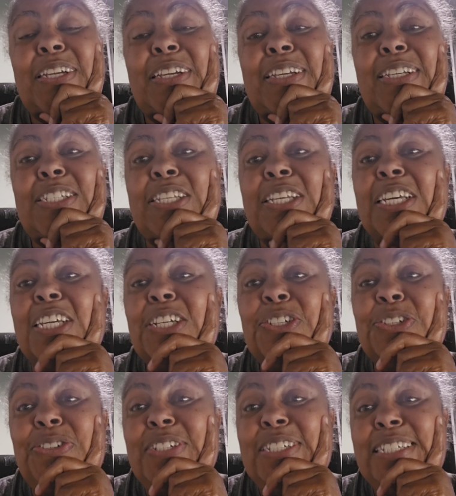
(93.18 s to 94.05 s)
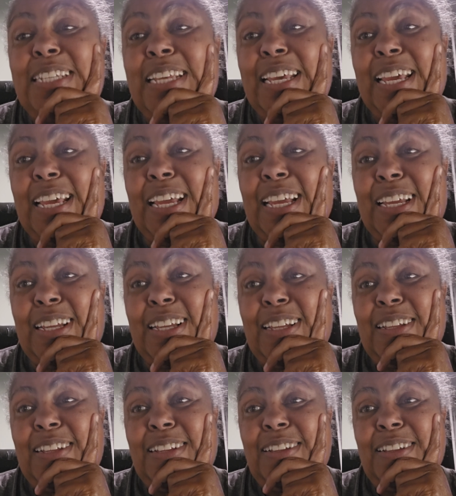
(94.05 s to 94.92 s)
She is interesting.
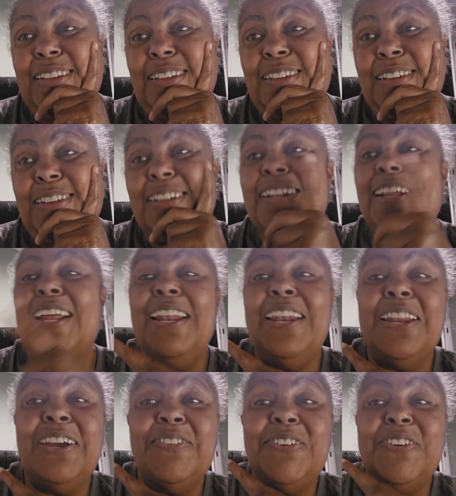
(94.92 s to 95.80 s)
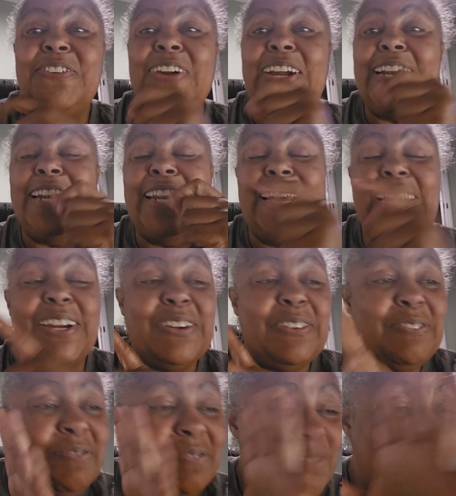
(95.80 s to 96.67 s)
And I love her right
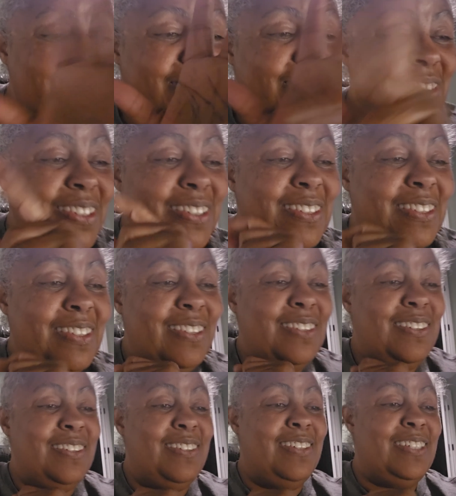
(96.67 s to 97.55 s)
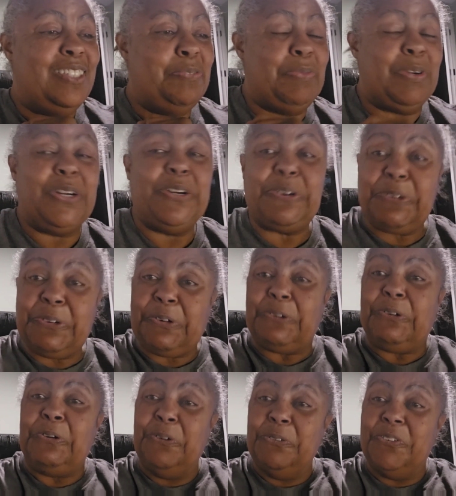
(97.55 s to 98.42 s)
there. It's my
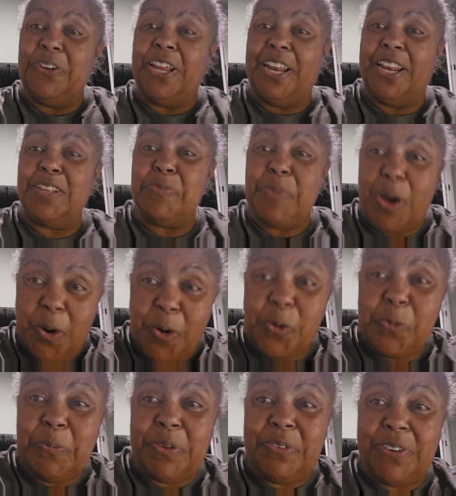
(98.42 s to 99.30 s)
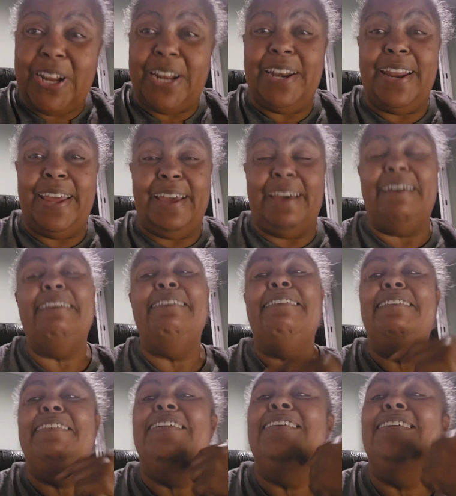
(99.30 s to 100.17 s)
girl over there. It's my homie right there.
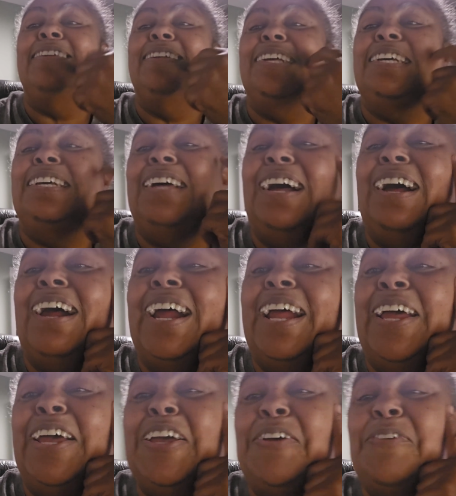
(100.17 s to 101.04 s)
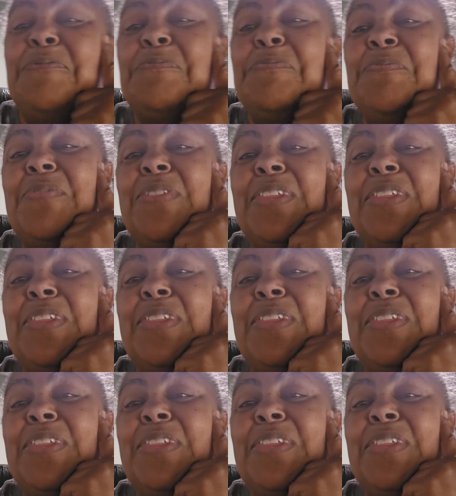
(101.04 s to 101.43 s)
All right?